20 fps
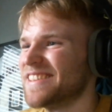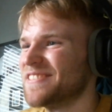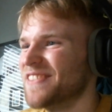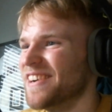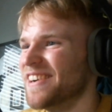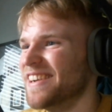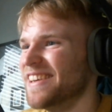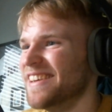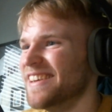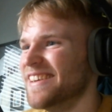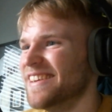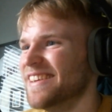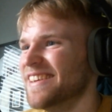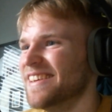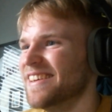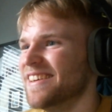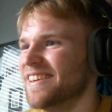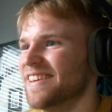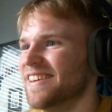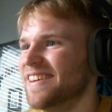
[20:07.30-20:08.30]
That's funny.
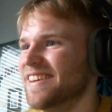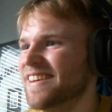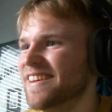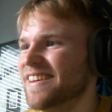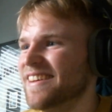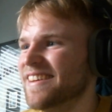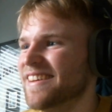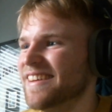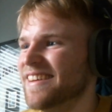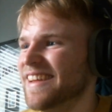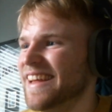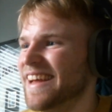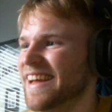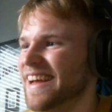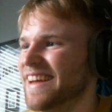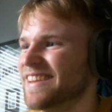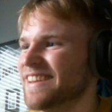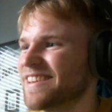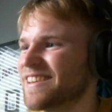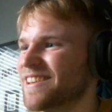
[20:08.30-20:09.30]

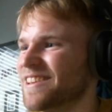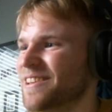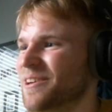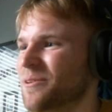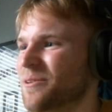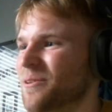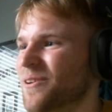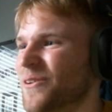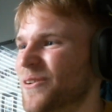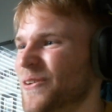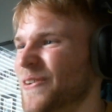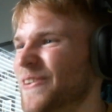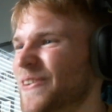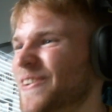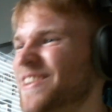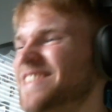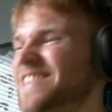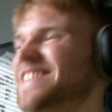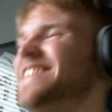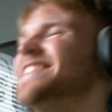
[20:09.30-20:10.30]
Yeah, look at the little.
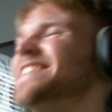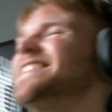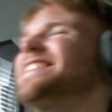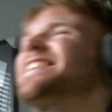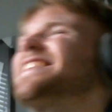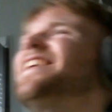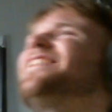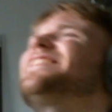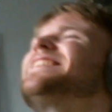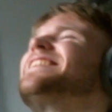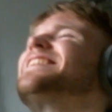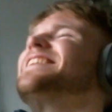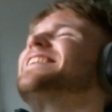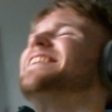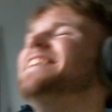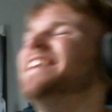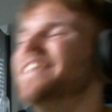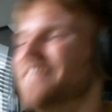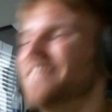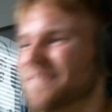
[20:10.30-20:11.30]
Ooh, she's so
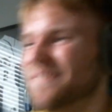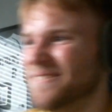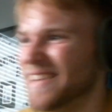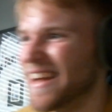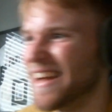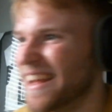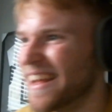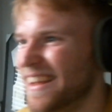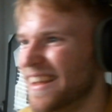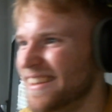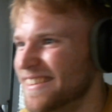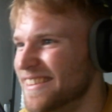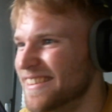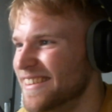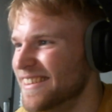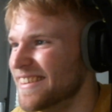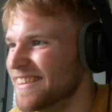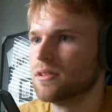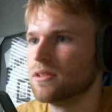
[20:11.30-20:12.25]
cute, man.